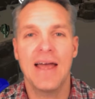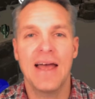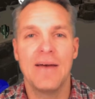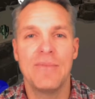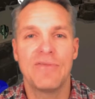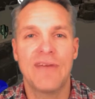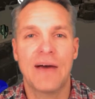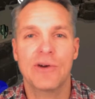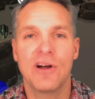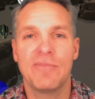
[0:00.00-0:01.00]
am the
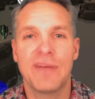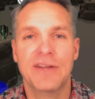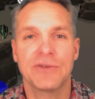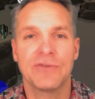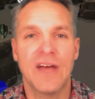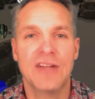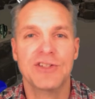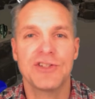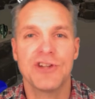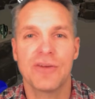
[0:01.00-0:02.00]
founder of
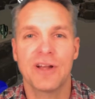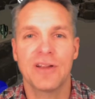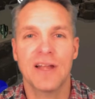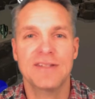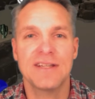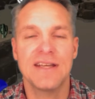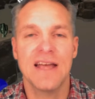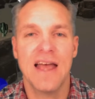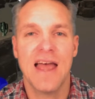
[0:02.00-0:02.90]
PixelFest, Jeremy Alessi,